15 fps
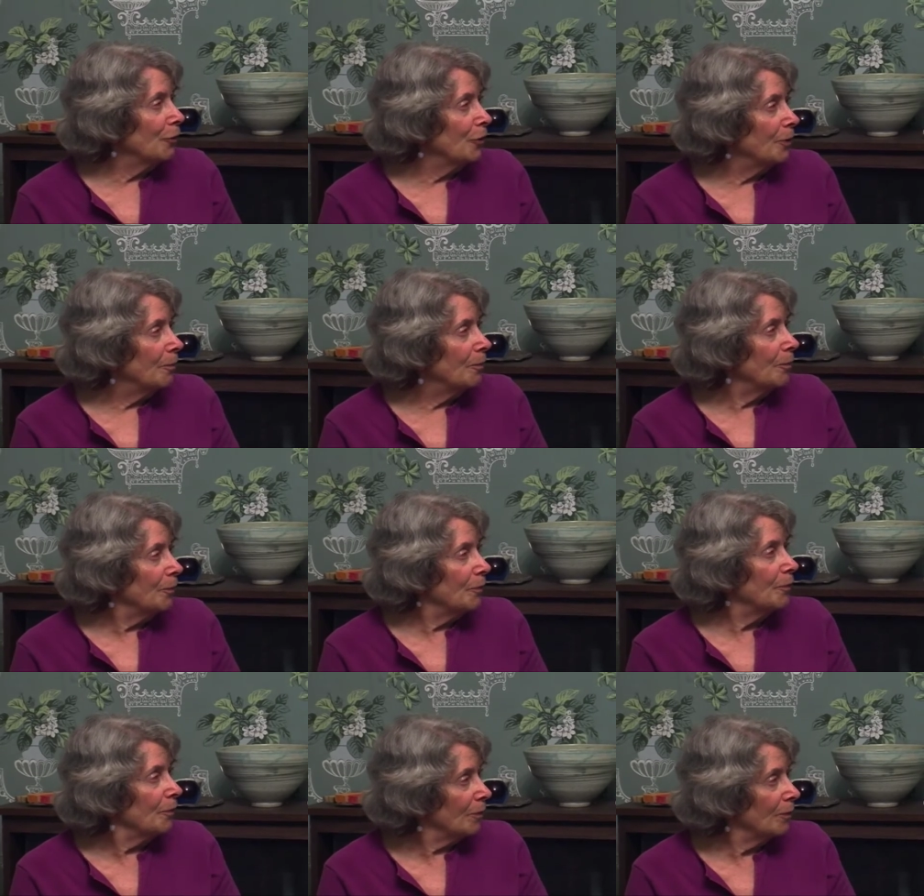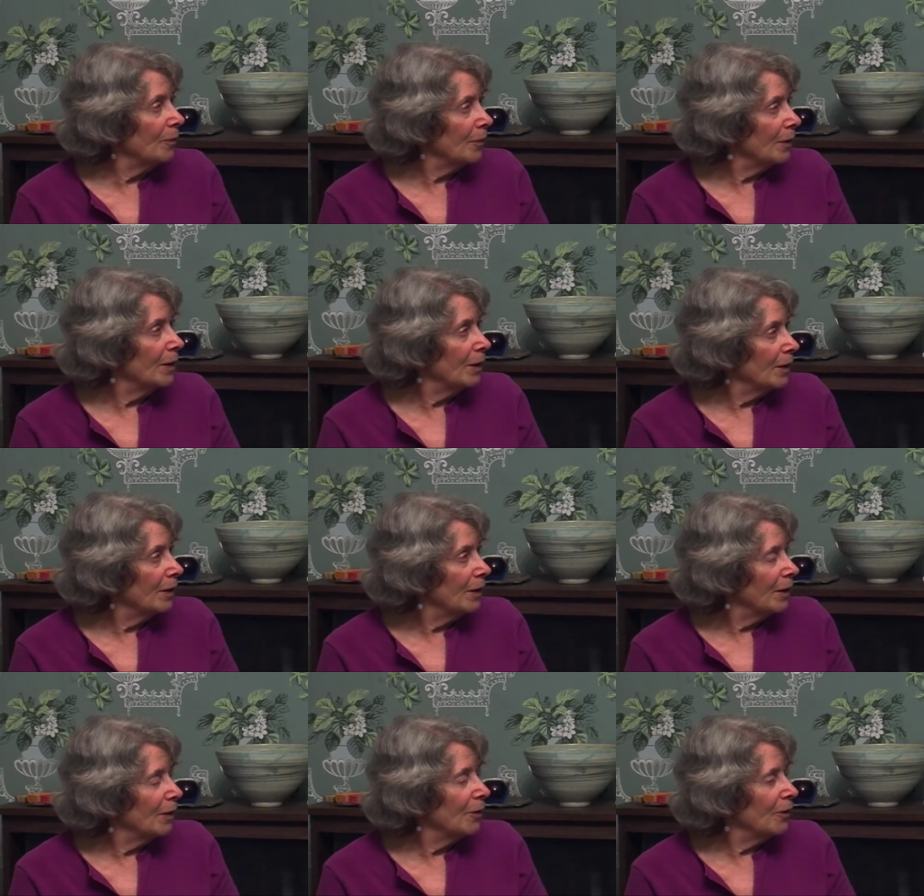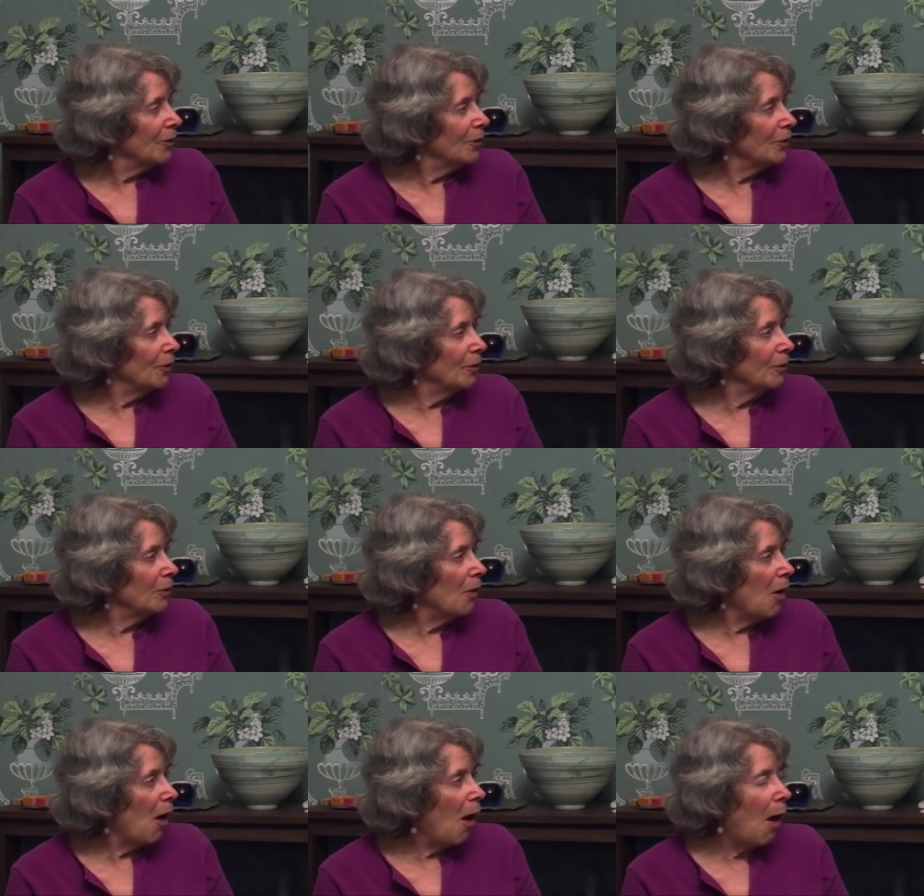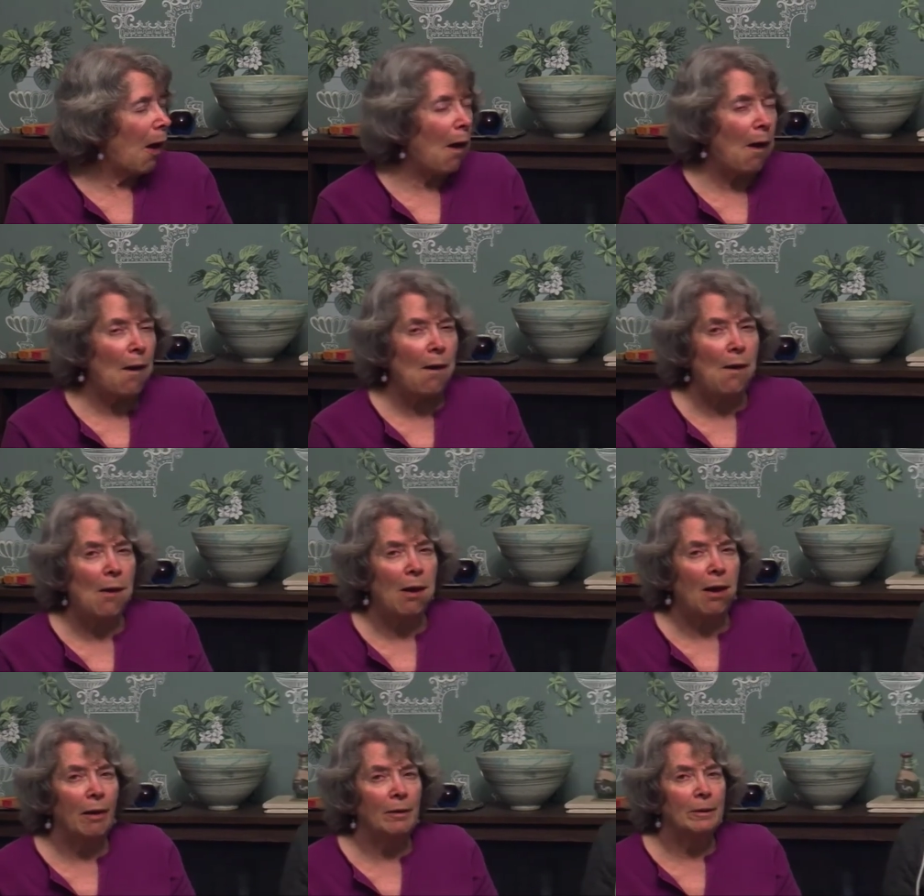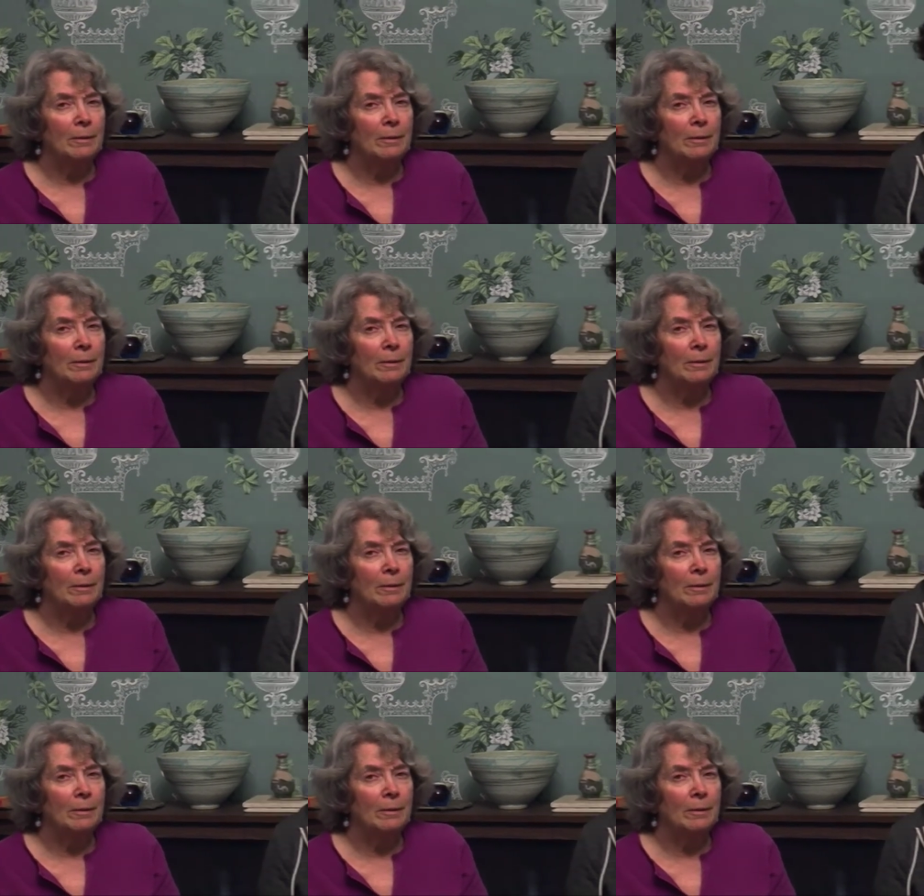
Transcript: Yeah, yeah, yeah. Yeah, and I just hope there's